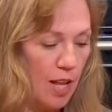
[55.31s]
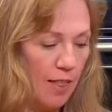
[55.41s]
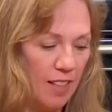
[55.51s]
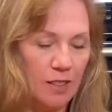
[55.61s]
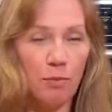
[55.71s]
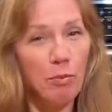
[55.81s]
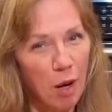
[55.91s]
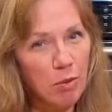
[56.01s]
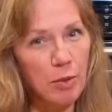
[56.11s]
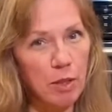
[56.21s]
That's
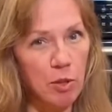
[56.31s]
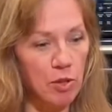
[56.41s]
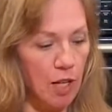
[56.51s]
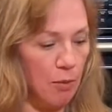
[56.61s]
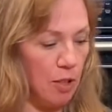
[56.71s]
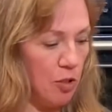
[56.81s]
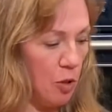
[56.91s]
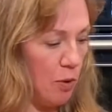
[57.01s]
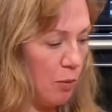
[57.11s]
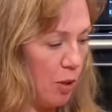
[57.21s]
probably the most time
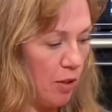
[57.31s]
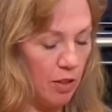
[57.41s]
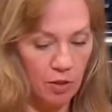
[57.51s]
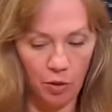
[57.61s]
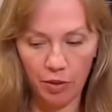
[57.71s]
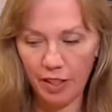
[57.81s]
consuming part of this whole thing